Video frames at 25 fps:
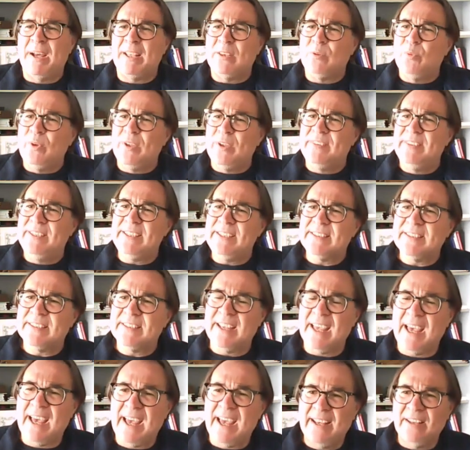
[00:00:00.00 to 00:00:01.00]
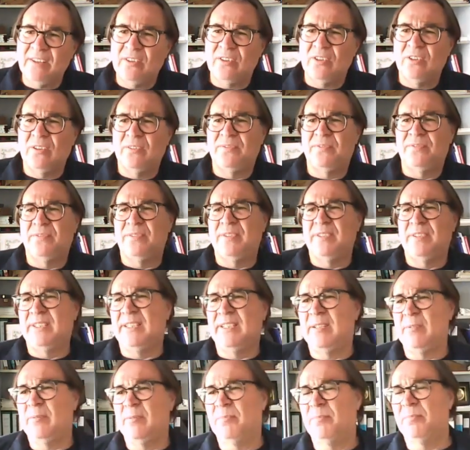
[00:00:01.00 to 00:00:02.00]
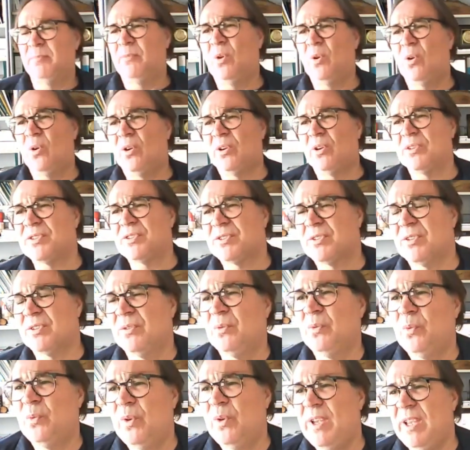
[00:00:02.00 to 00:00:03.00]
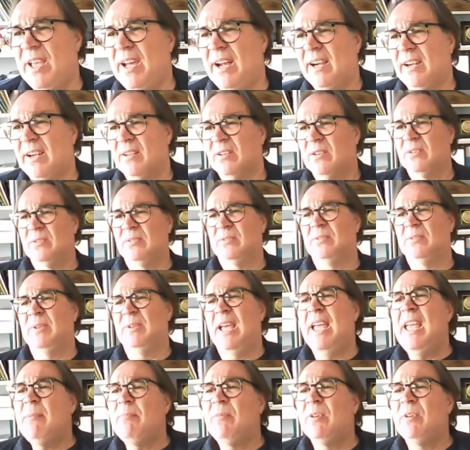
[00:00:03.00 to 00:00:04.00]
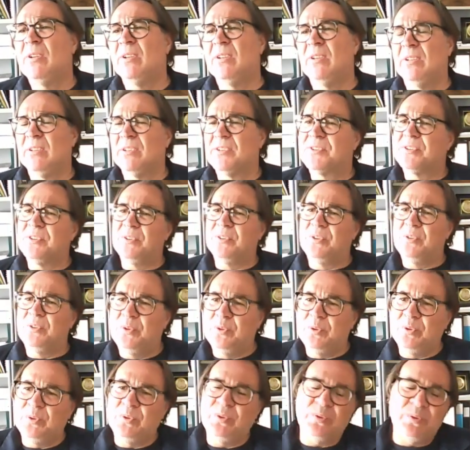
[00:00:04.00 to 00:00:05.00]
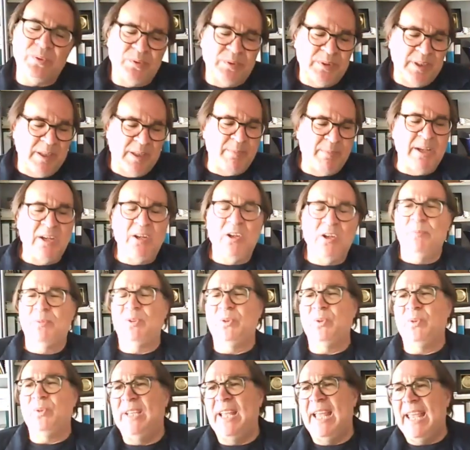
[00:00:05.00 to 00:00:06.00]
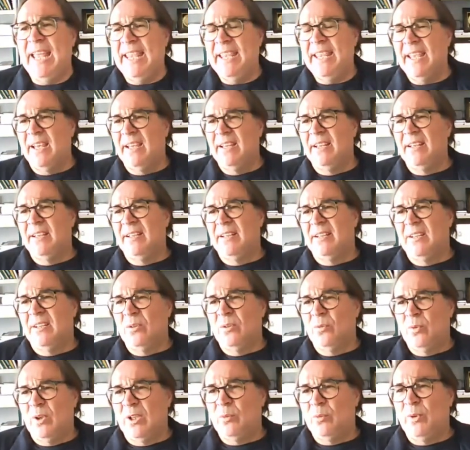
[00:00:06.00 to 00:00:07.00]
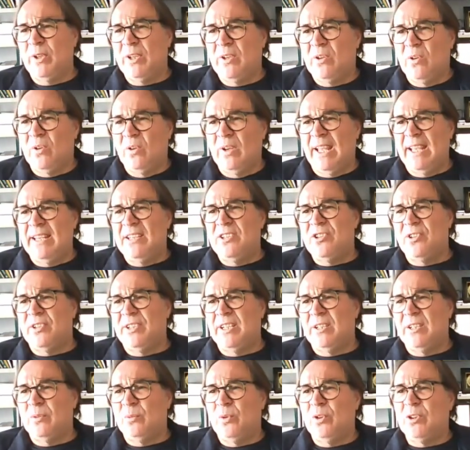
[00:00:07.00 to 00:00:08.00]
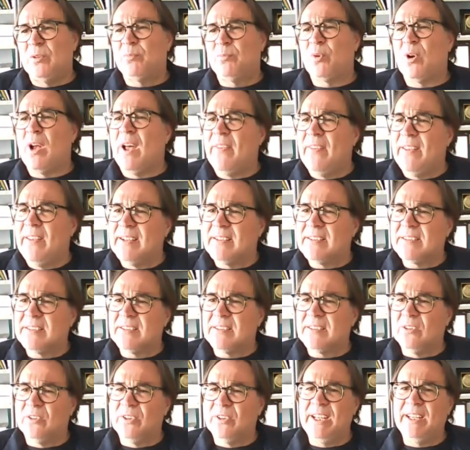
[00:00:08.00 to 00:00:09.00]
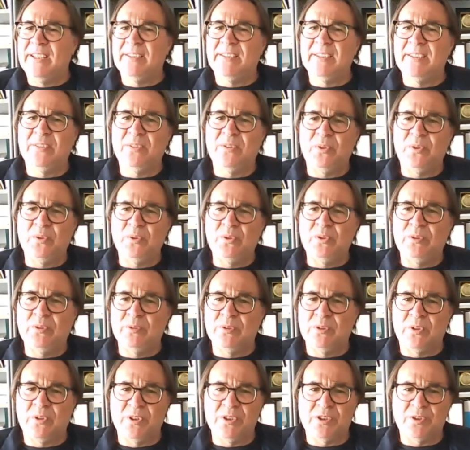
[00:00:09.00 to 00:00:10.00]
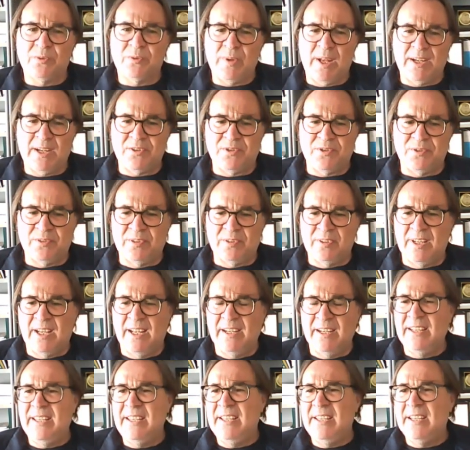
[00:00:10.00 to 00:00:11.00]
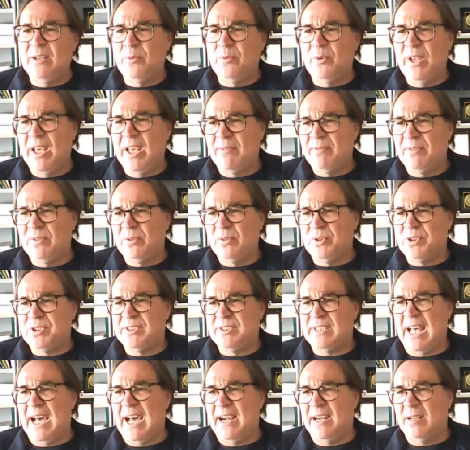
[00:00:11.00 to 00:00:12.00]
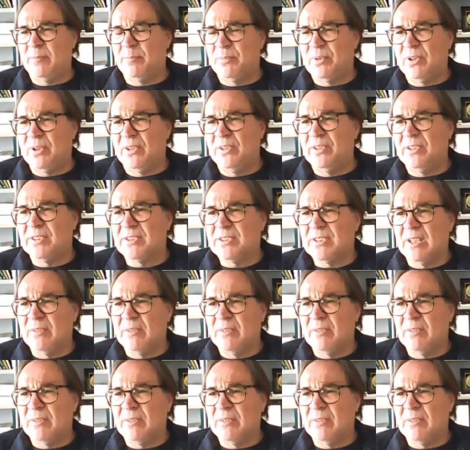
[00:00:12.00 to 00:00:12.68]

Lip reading: But with this kind of boards, we are able also to develop today what we call engineered wood products oriented to construction. And here we have two star products.